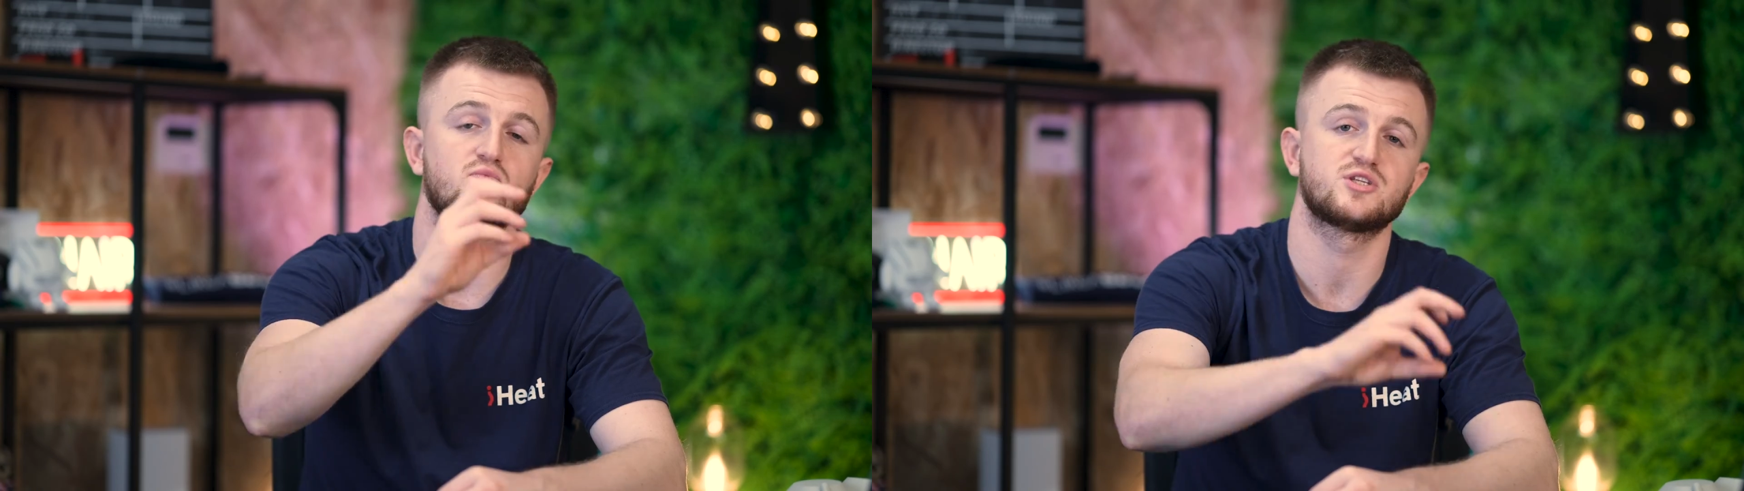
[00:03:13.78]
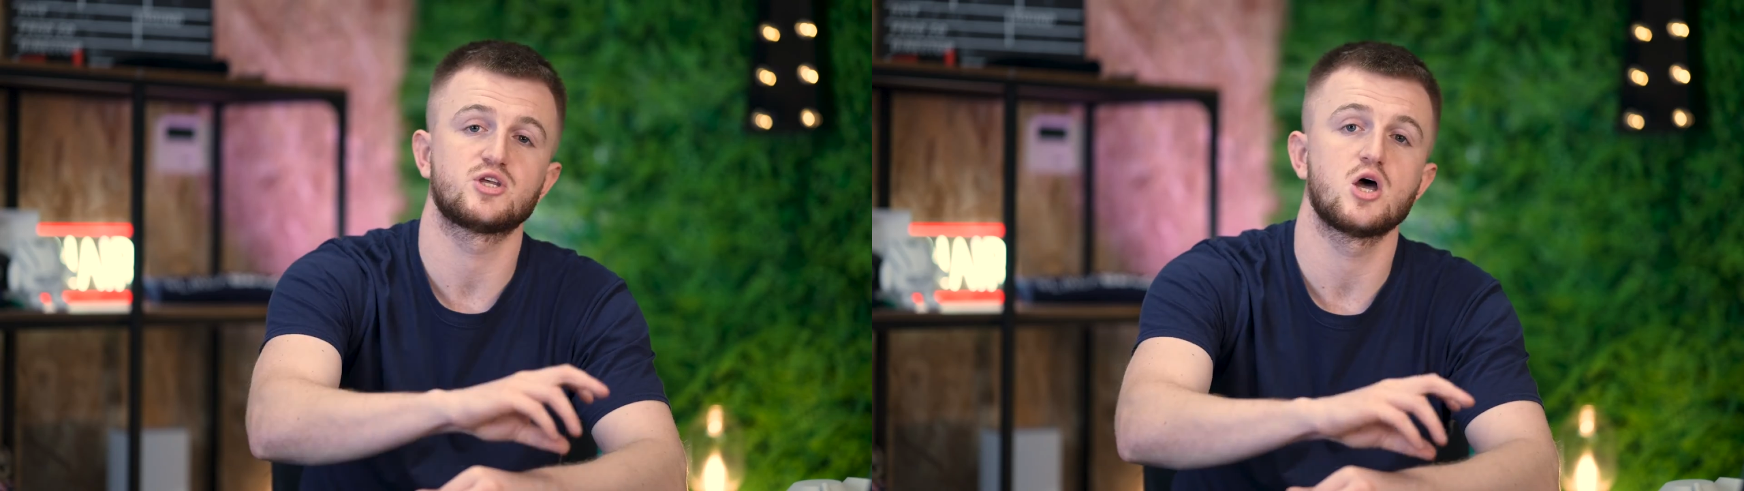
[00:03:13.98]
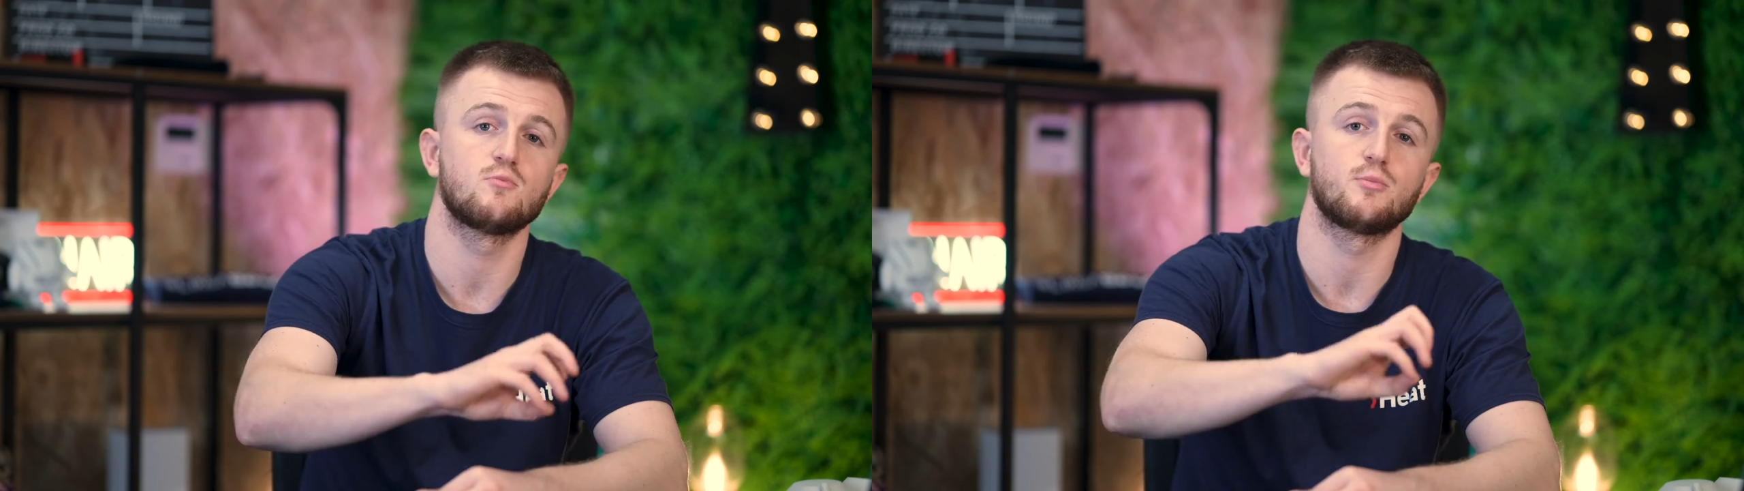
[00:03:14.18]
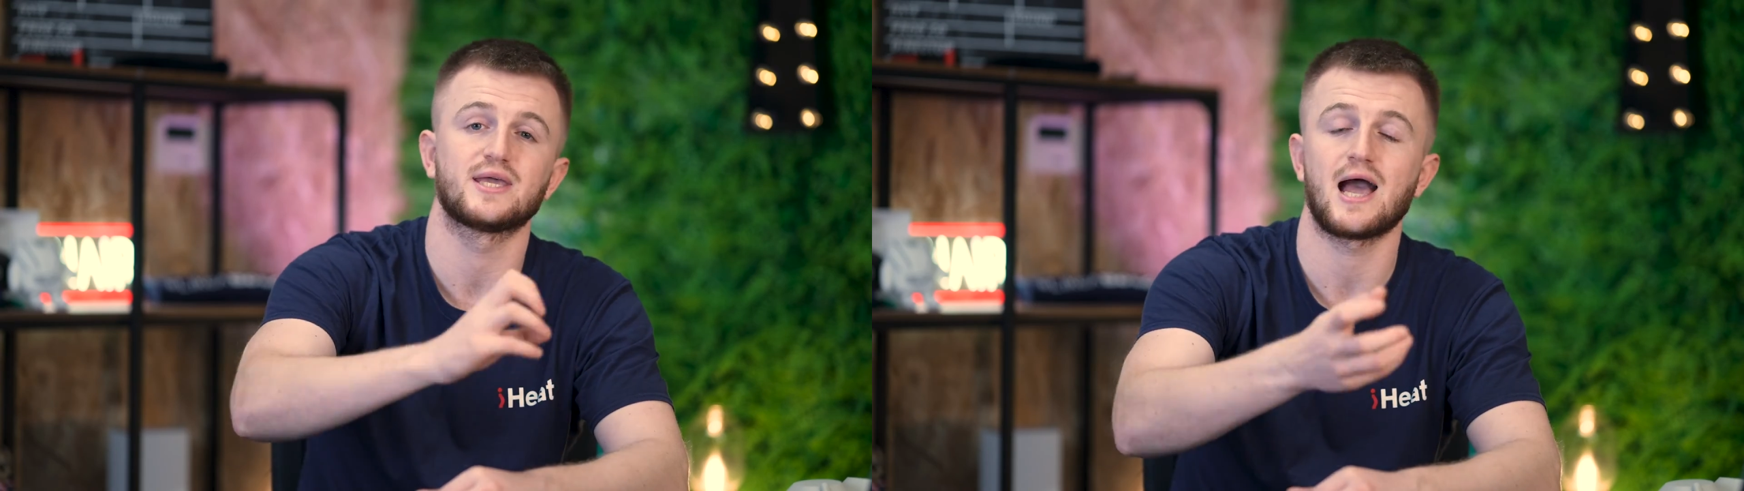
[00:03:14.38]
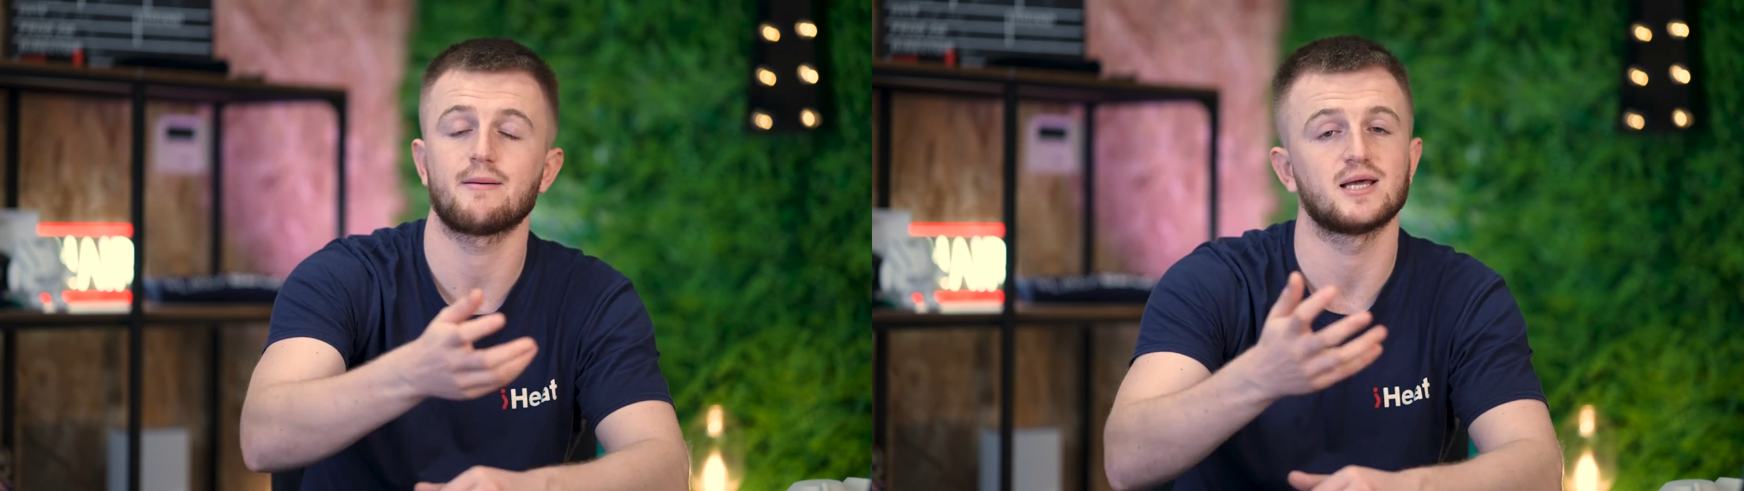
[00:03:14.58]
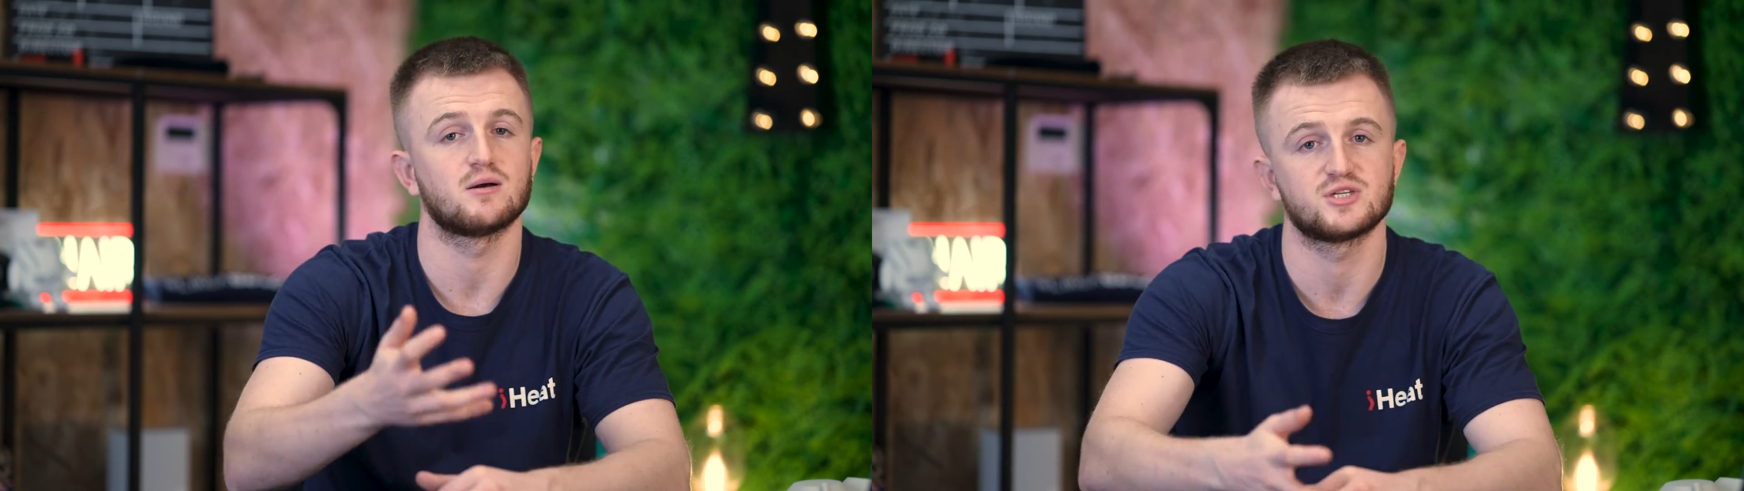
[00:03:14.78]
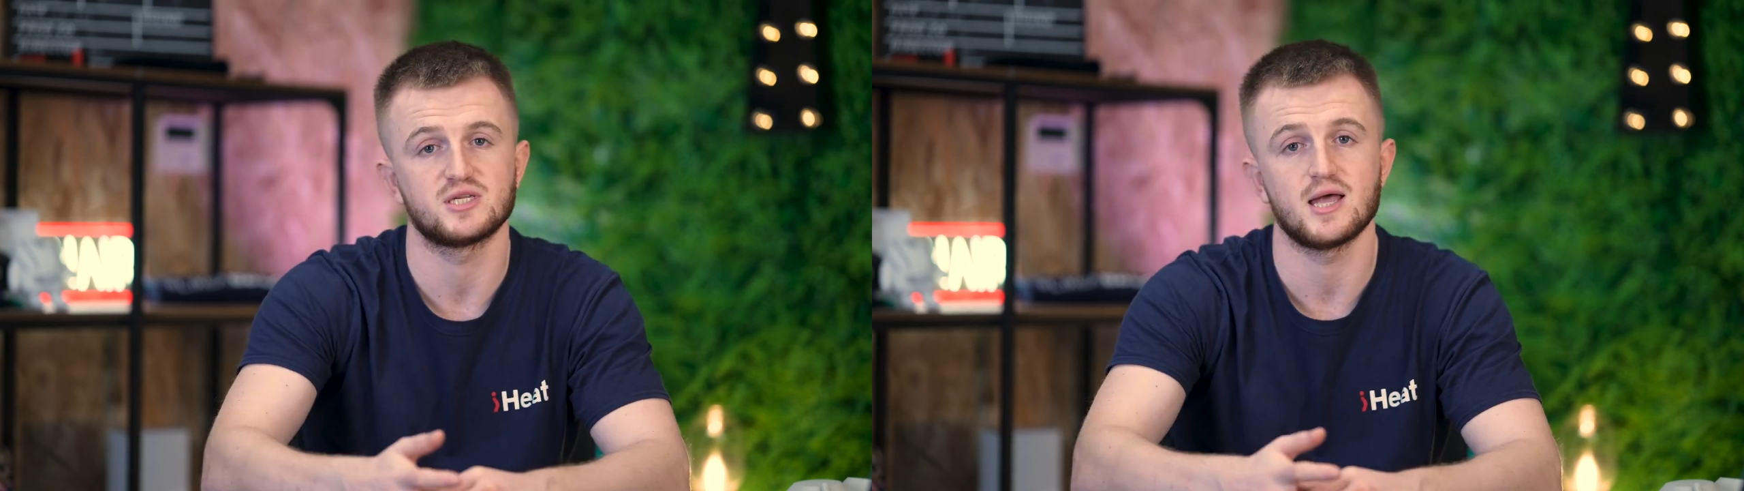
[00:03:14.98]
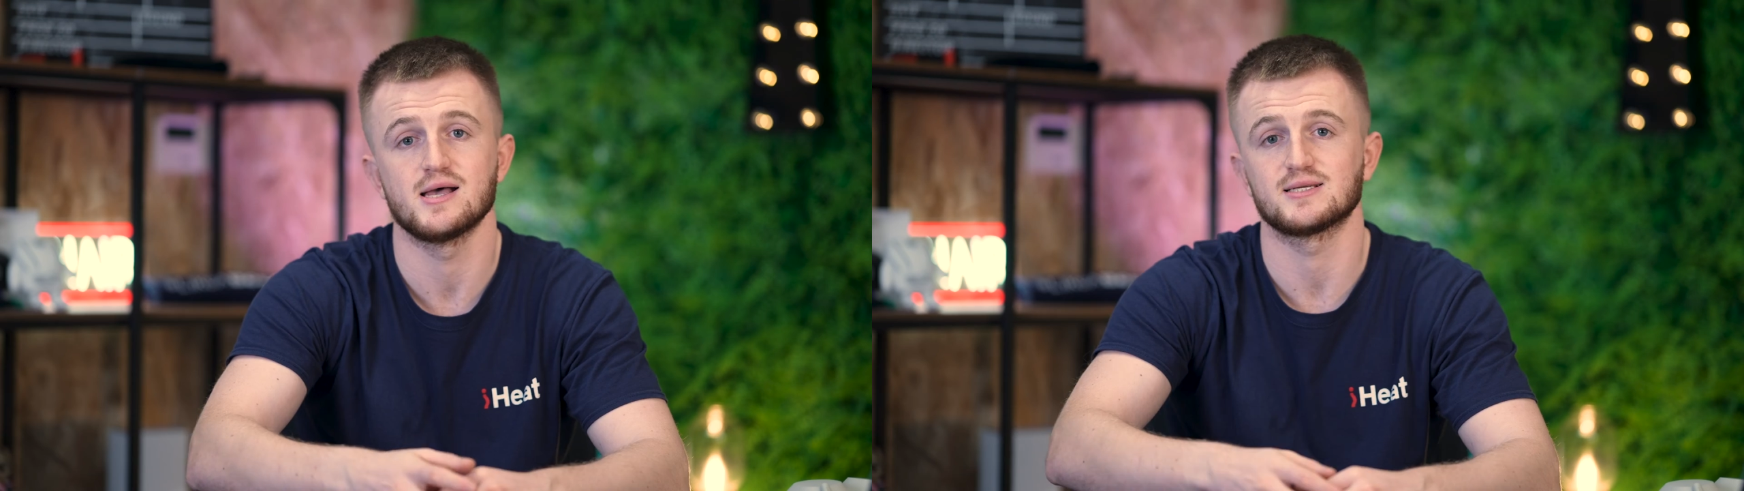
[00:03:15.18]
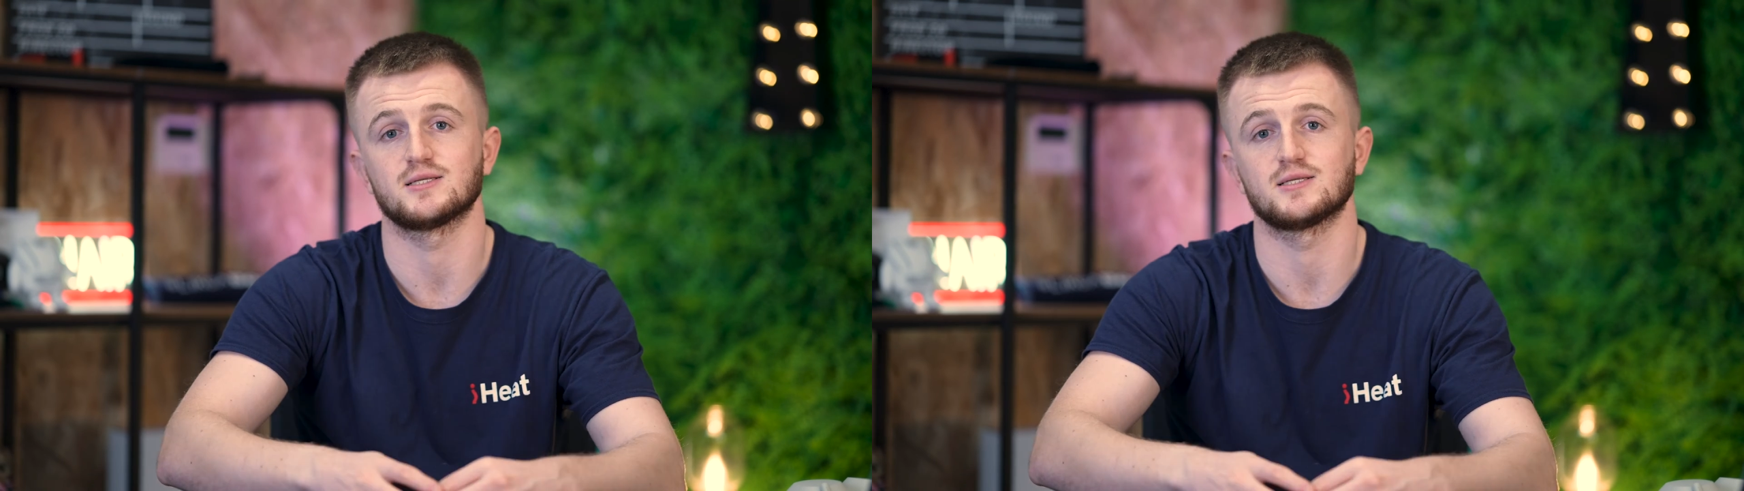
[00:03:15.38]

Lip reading: and return will be capped downstairs